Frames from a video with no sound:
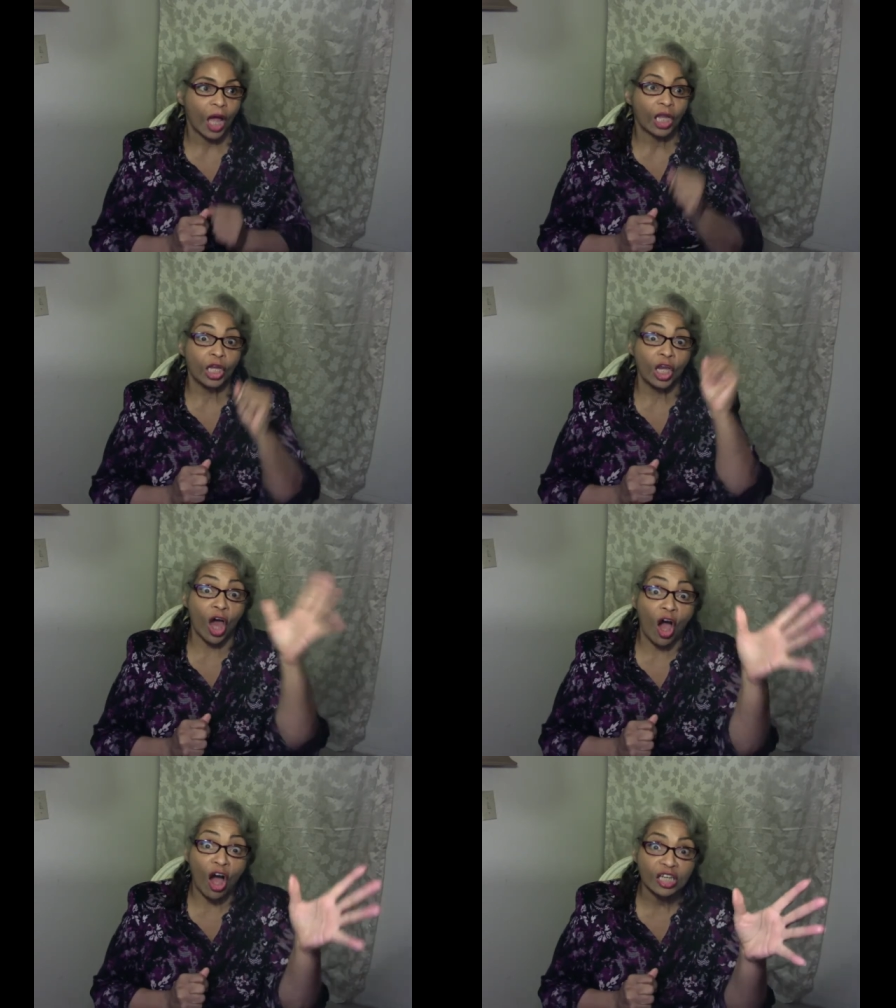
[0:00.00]

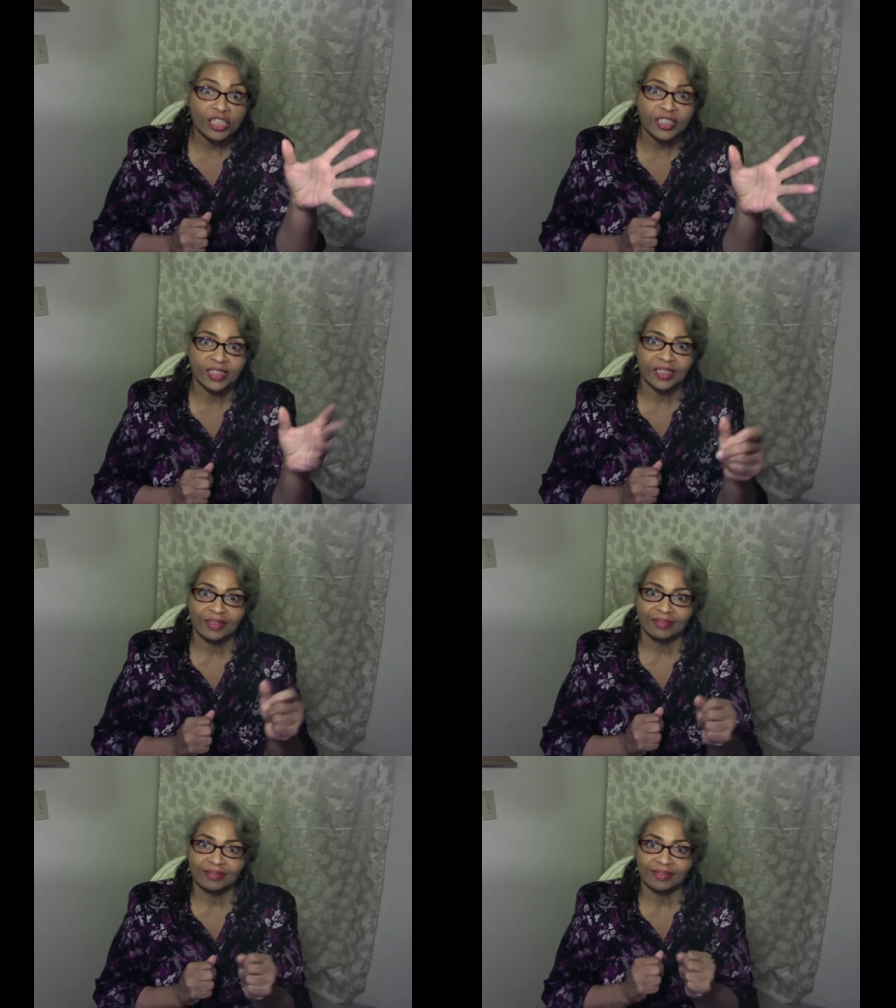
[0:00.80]
loss.
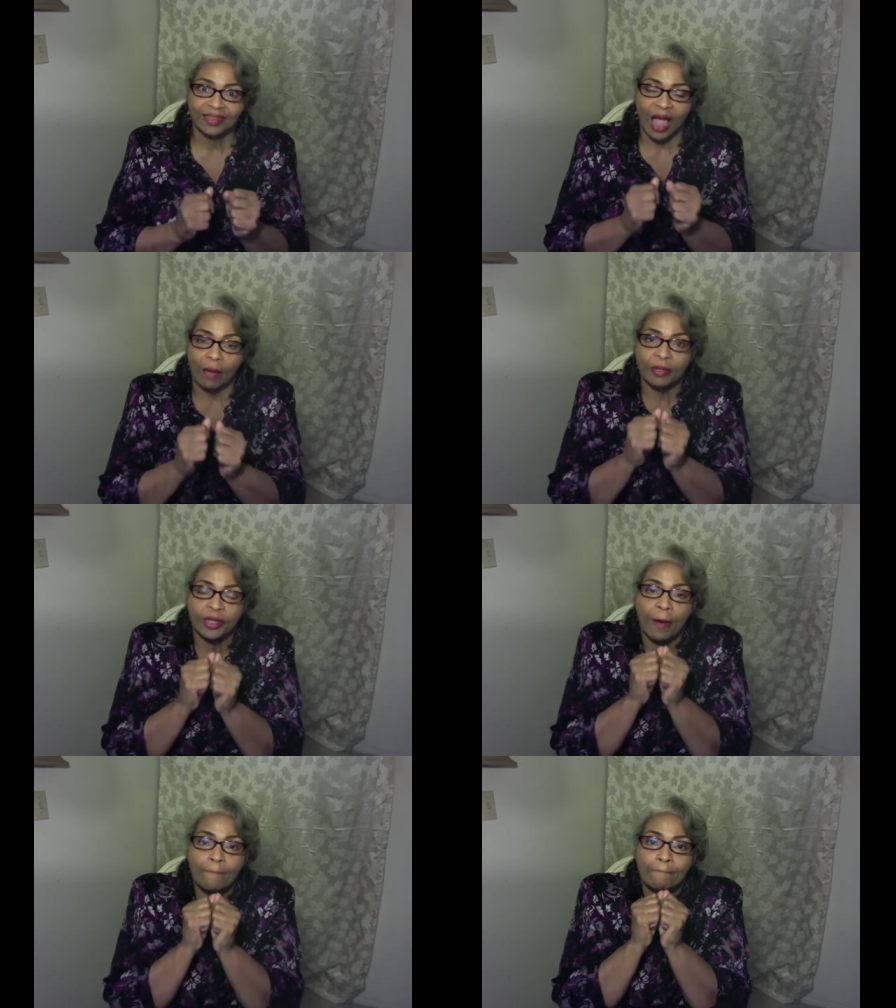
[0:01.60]
I mean,
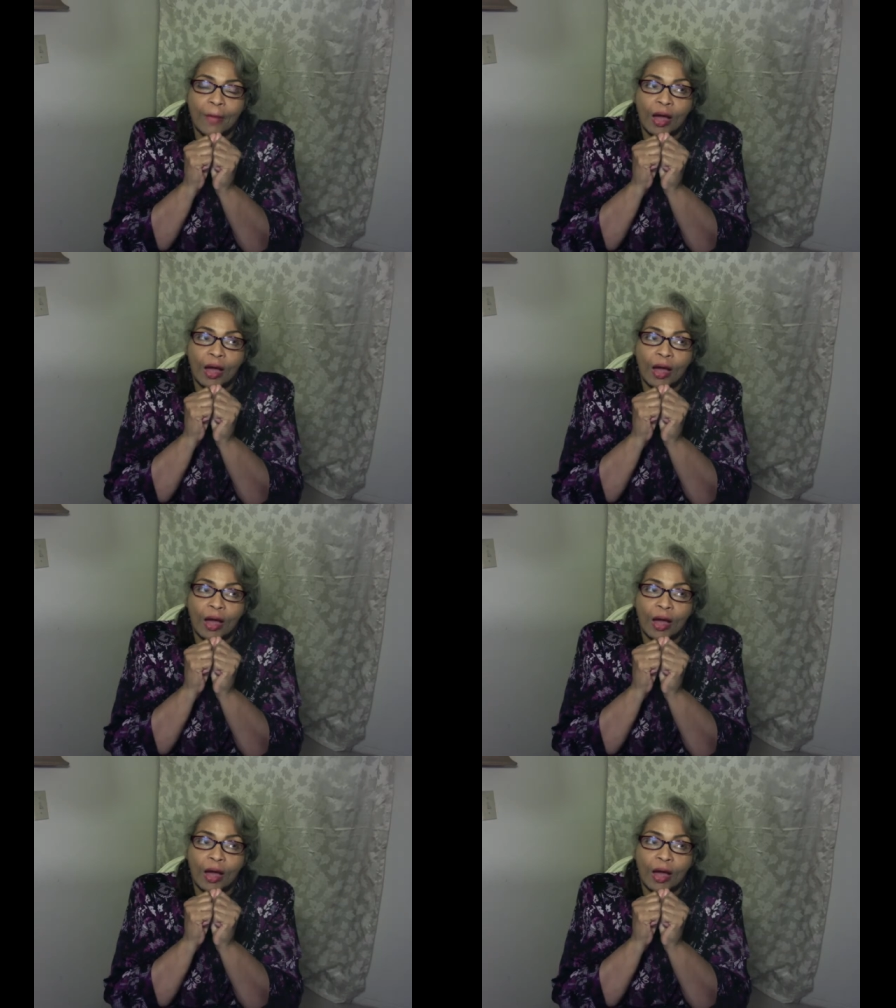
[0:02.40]
a,